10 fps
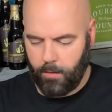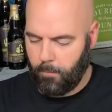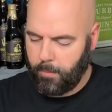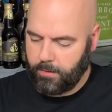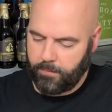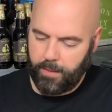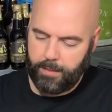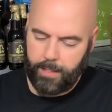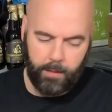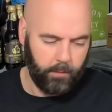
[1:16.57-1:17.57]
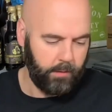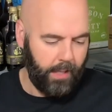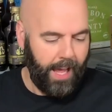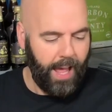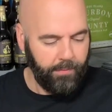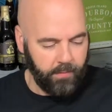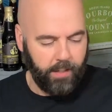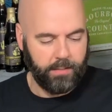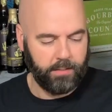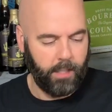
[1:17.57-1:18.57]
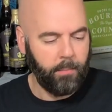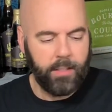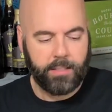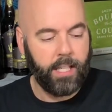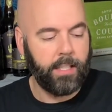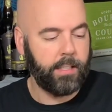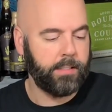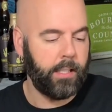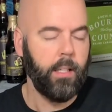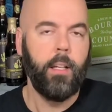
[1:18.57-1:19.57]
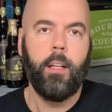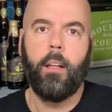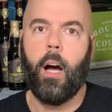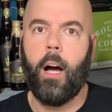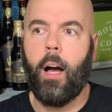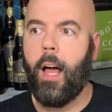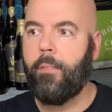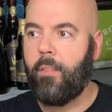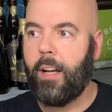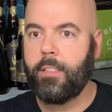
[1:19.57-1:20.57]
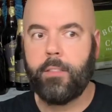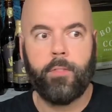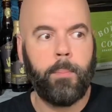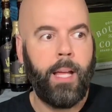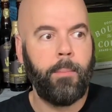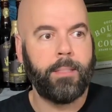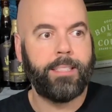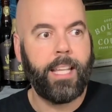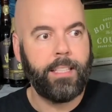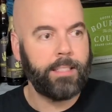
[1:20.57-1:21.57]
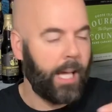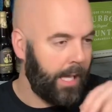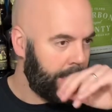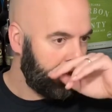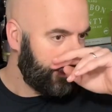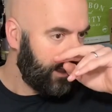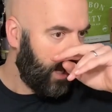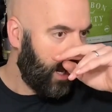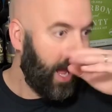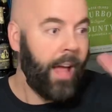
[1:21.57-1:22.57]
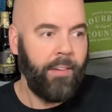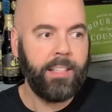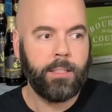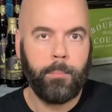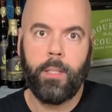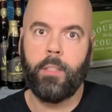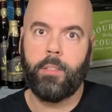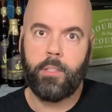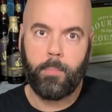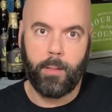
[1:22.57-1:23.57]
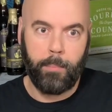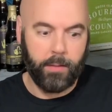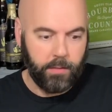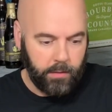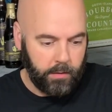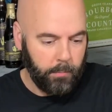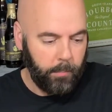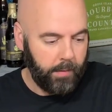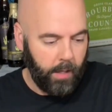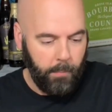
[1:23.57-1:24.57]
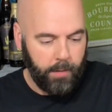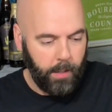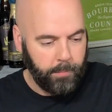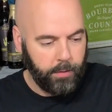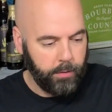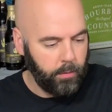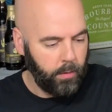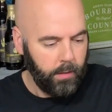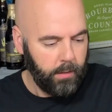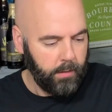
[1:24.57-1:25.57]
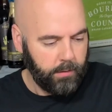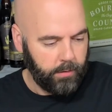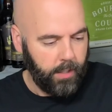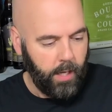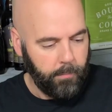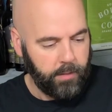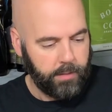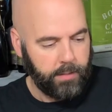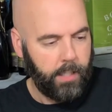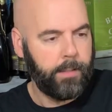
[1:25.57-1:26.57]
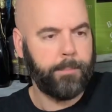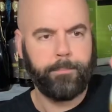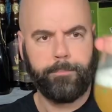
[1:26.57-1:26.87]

But let's find out. A Hefeweizen. I'm really excited because a Hefeweizen from them, a Saison. I have had some Pilsners, but a Pilsner will be coming up too. So yeah, I'm really excited.